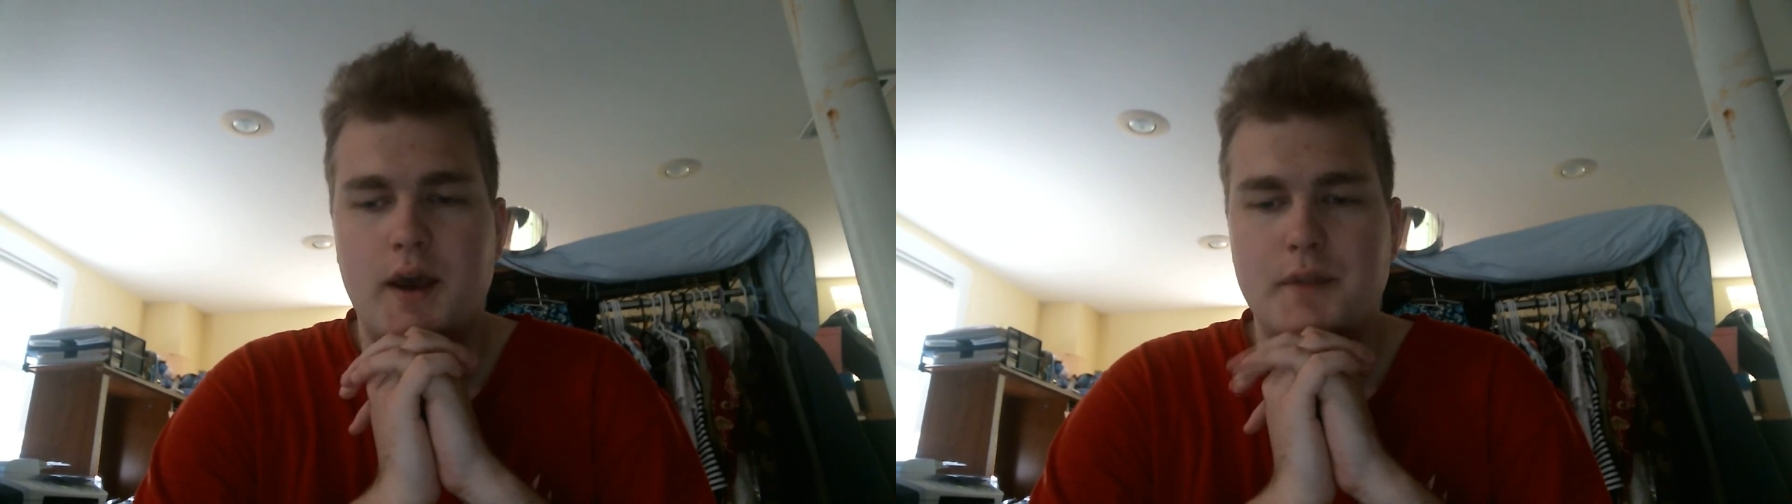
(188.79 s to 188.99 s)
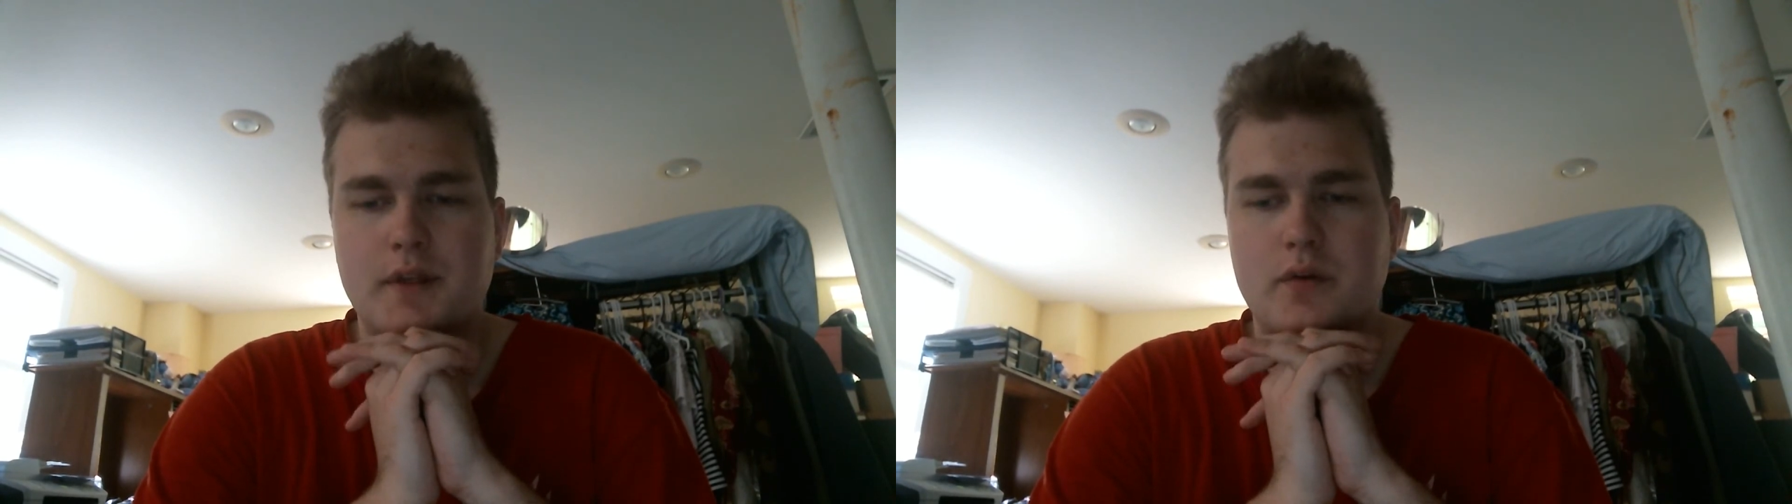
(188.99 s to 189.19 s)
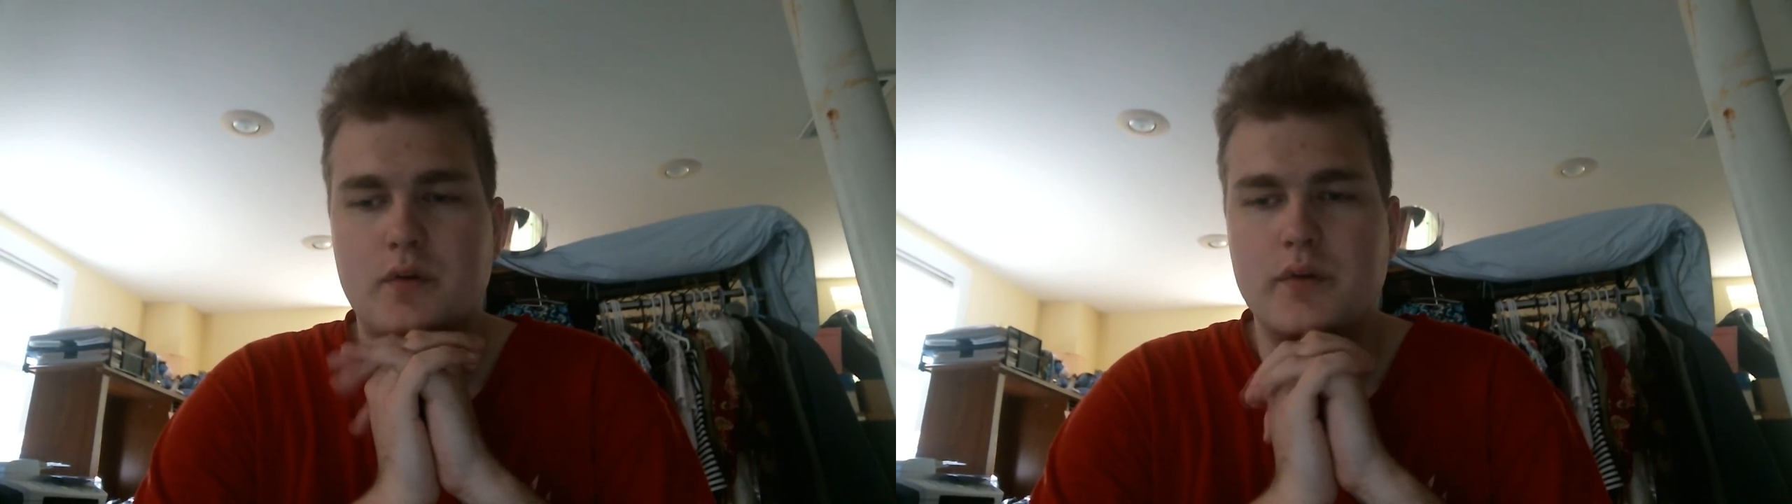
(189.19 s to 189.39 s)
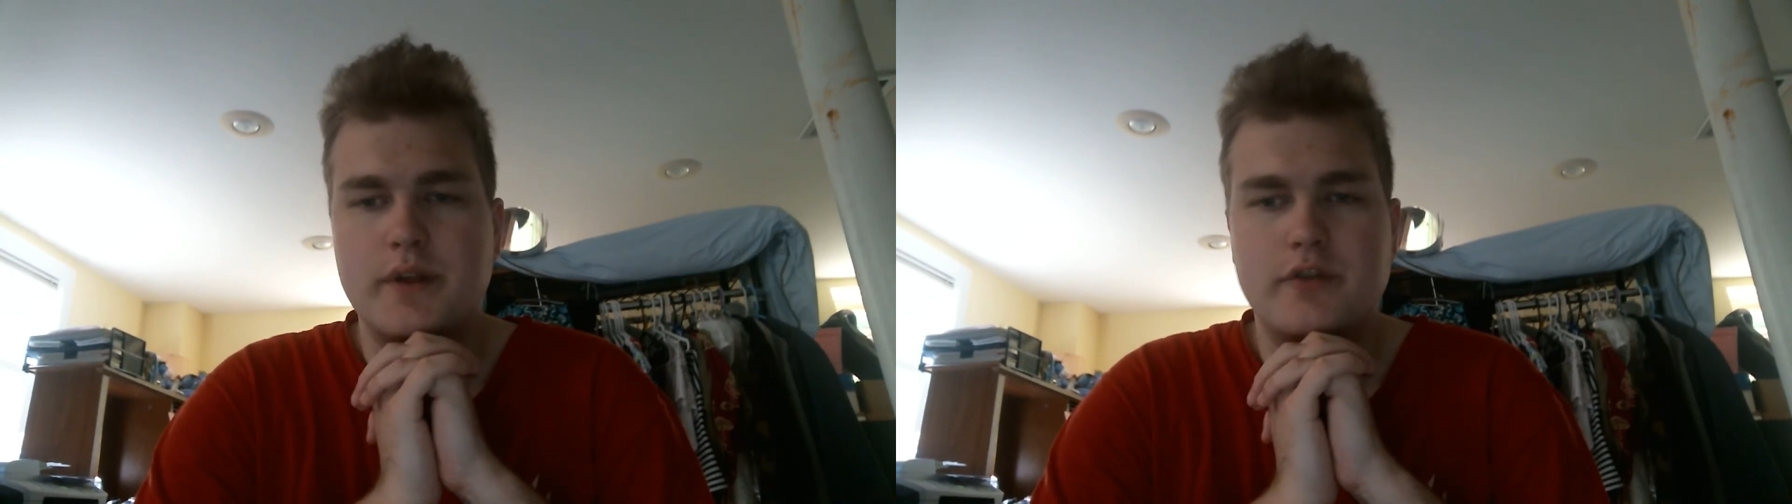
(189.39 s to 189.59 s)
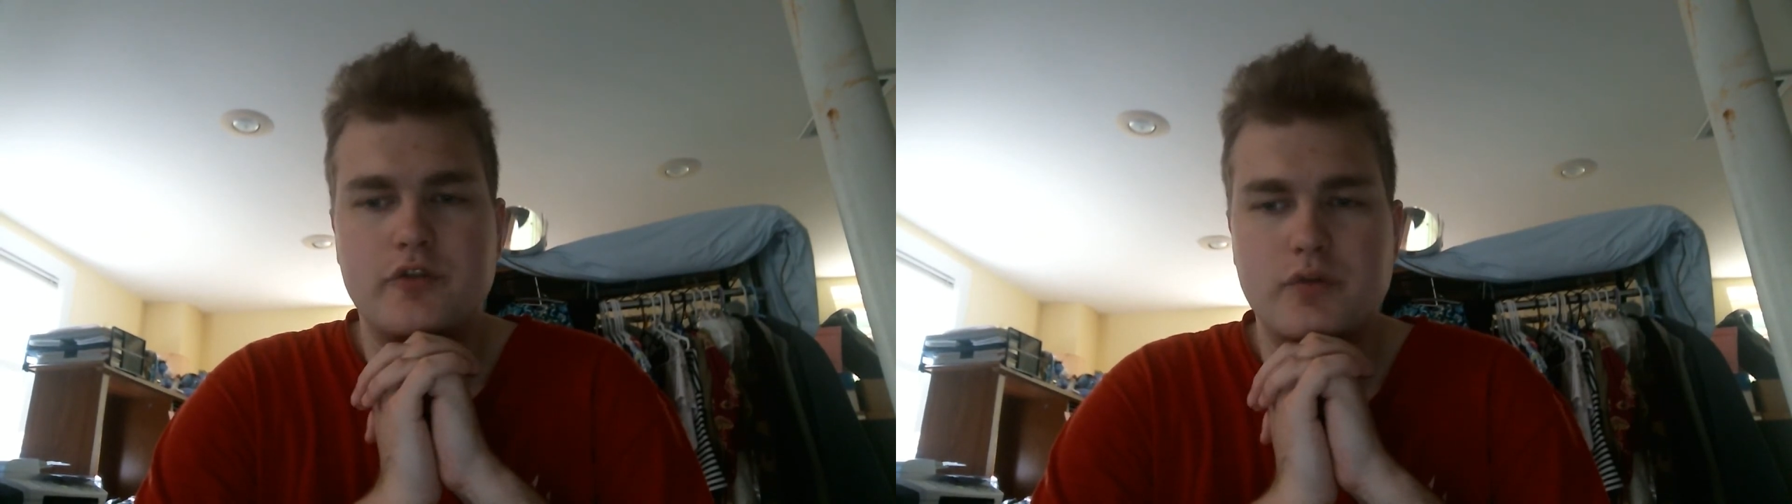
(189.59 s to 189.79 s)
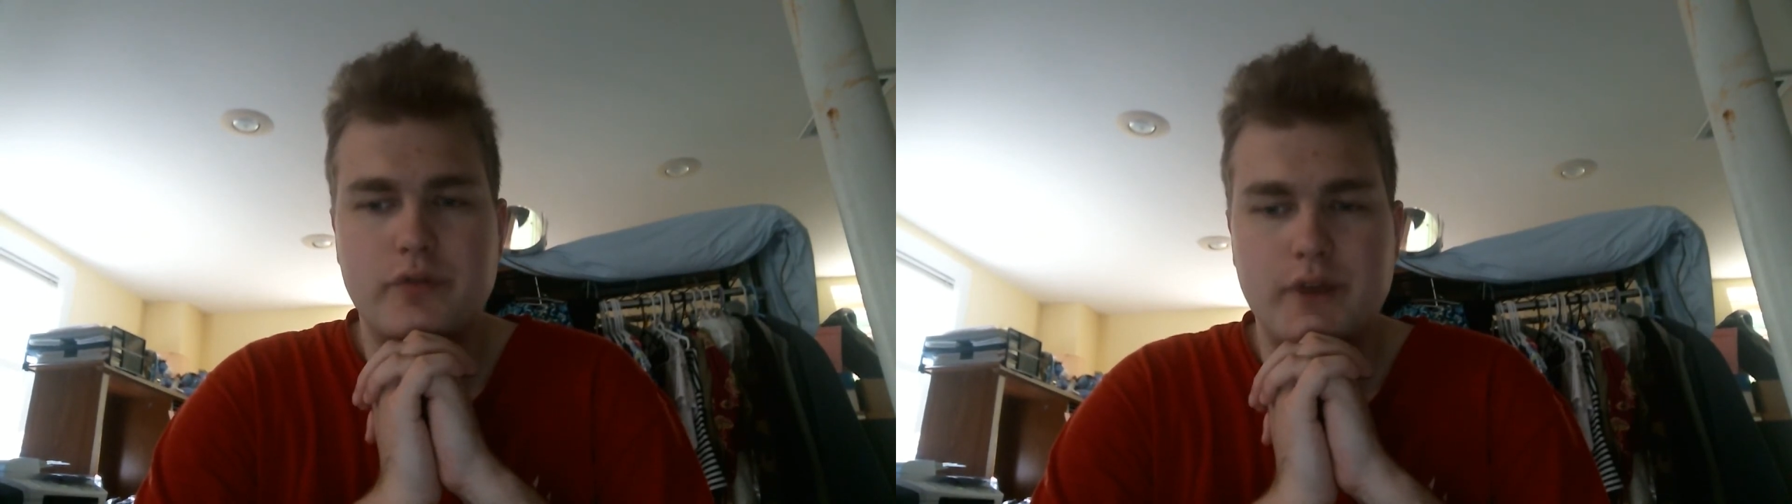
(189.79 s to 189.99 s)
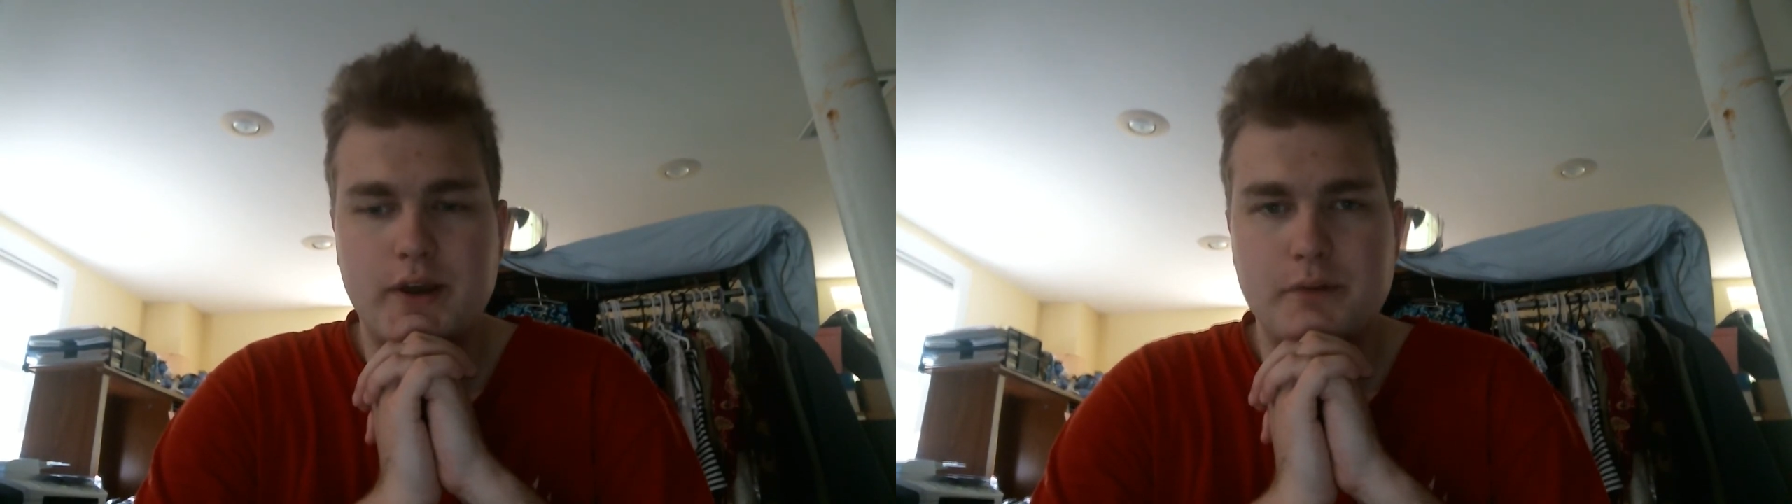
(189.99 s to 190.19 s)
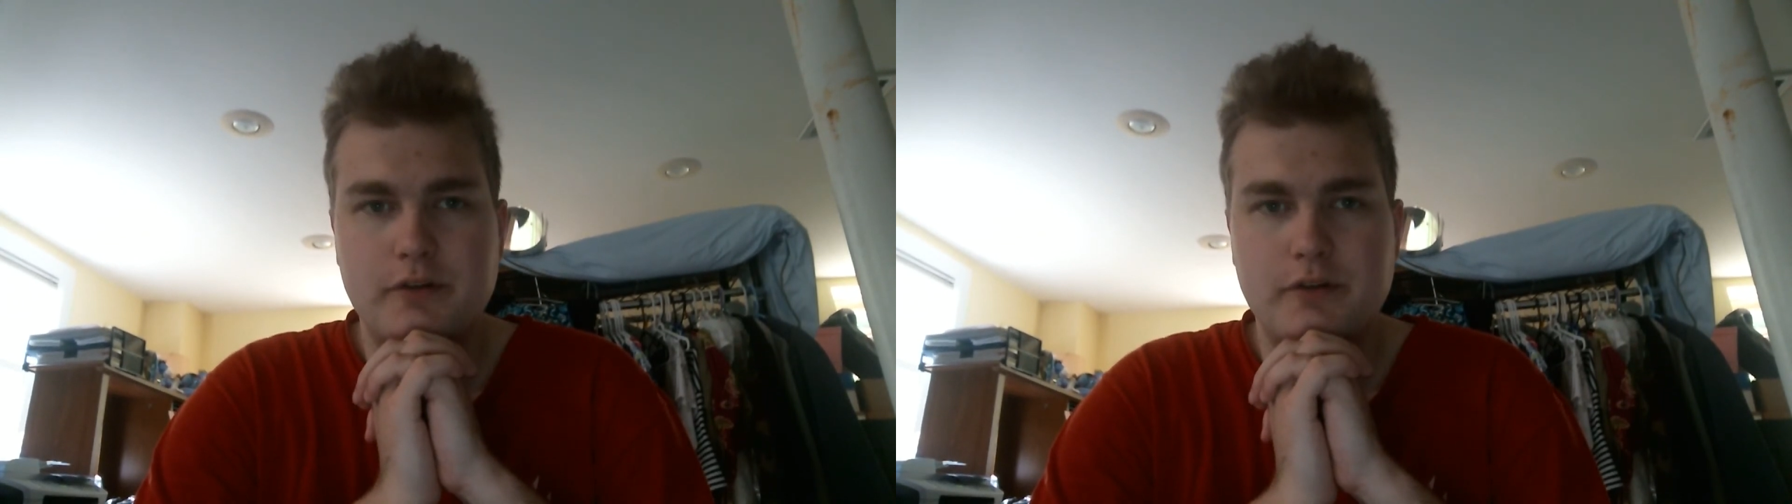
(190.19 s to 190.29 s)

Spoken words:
I mean, the only true side